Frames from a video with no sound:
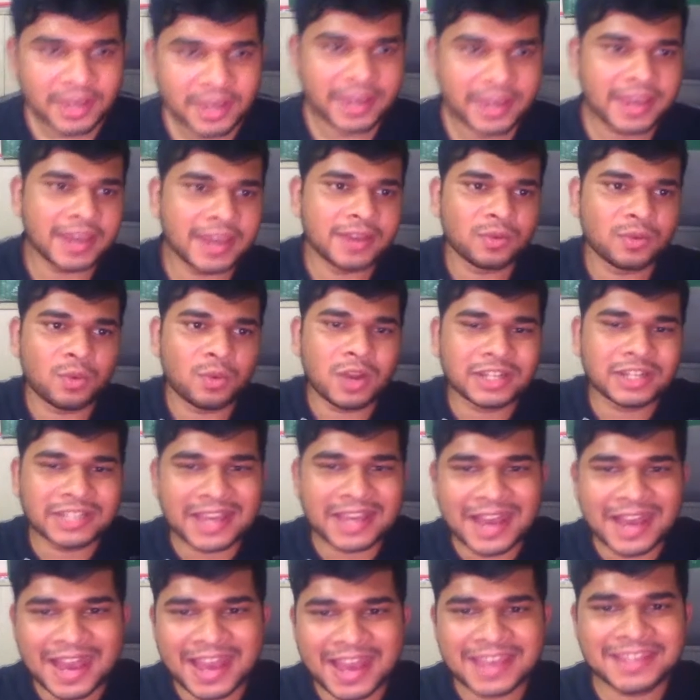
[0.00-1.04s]
and what
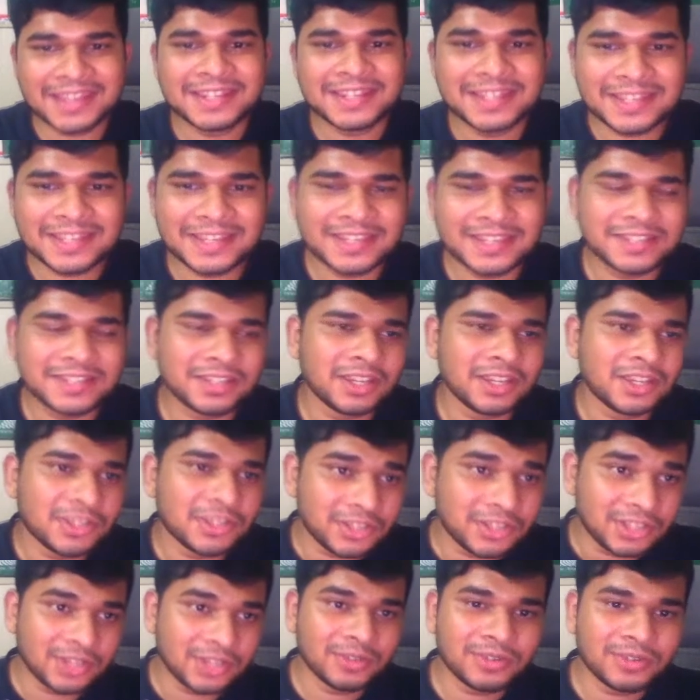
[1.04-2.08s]
I need
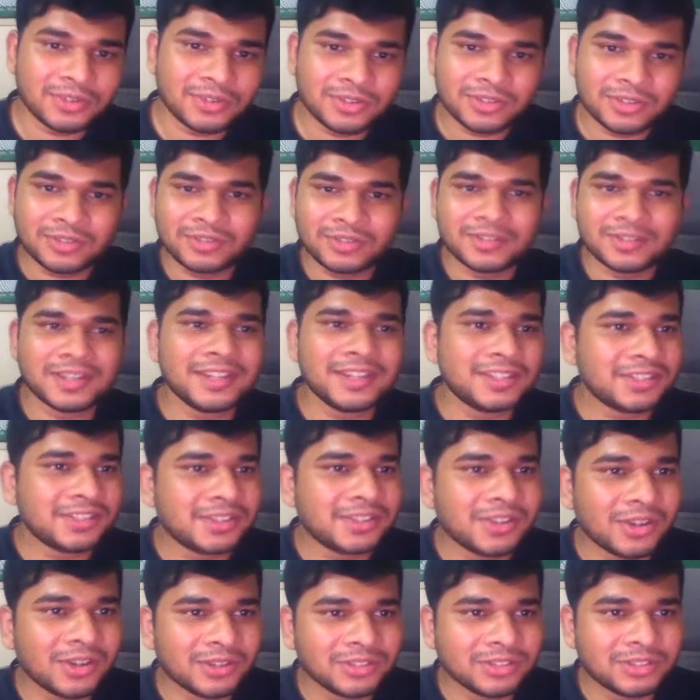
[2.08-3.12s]
you to do is
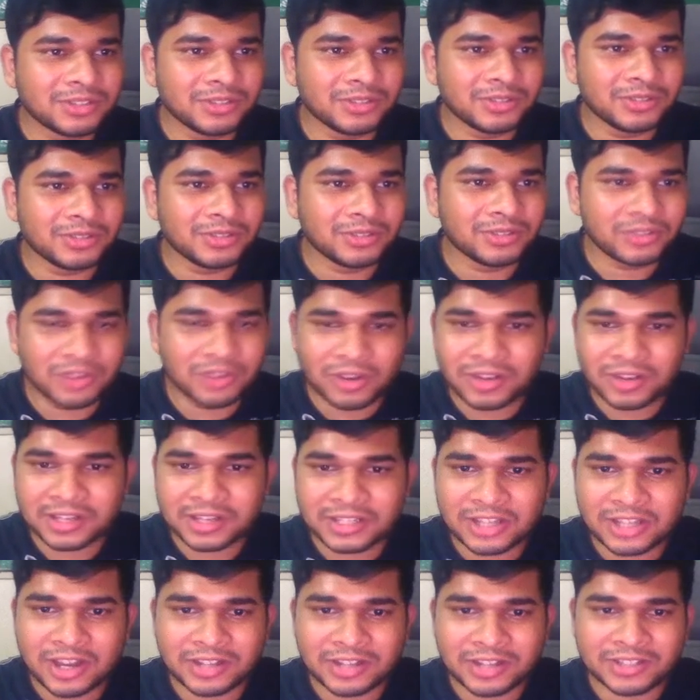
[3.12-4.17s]
go to
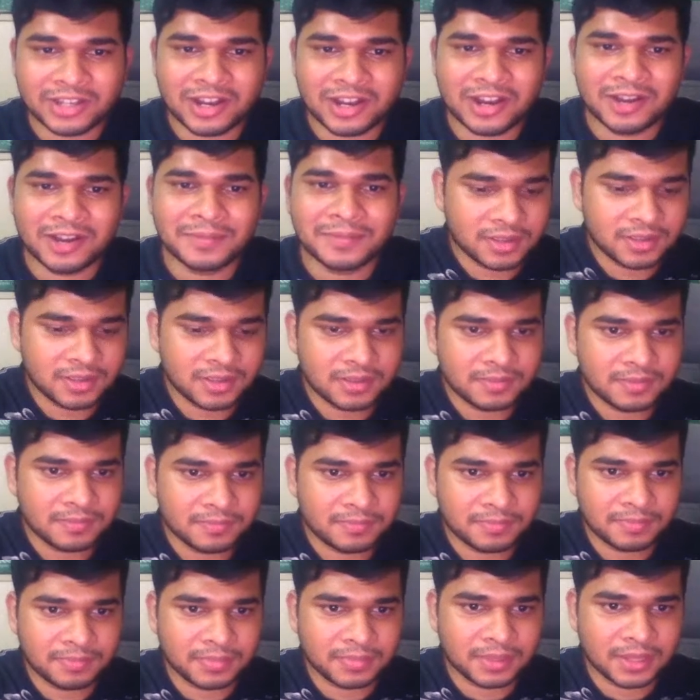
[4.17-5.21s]
google.com
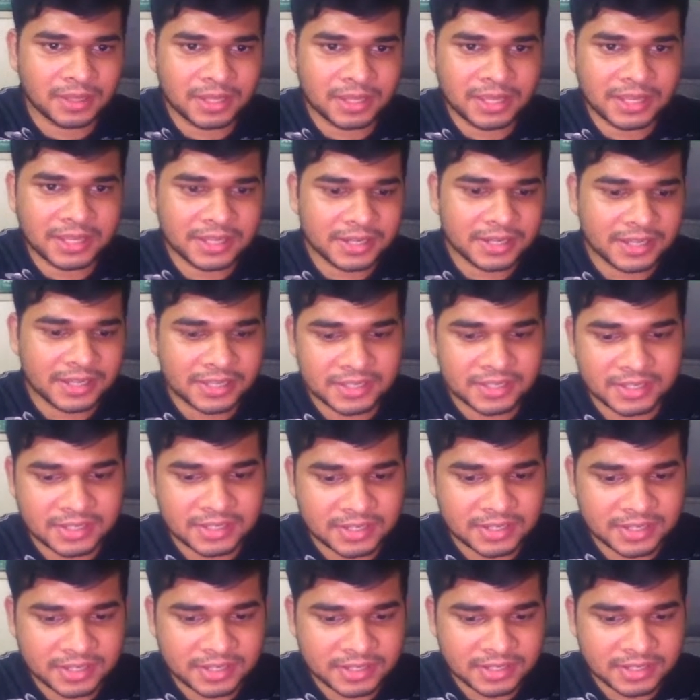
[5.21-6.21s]
playlist